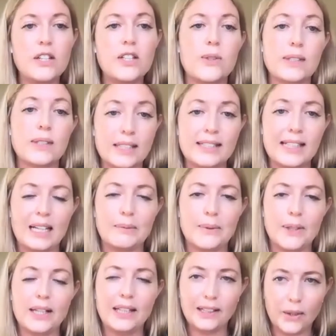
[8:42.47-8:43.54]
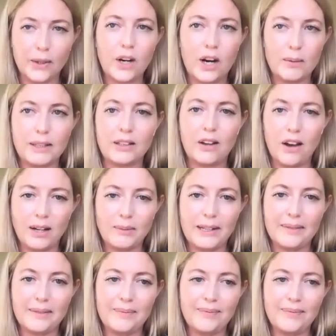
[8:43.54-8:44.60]
to a sustainable and low carbon
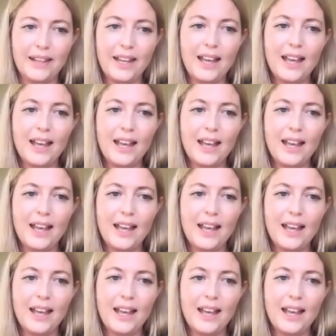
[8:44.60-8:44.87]
economy.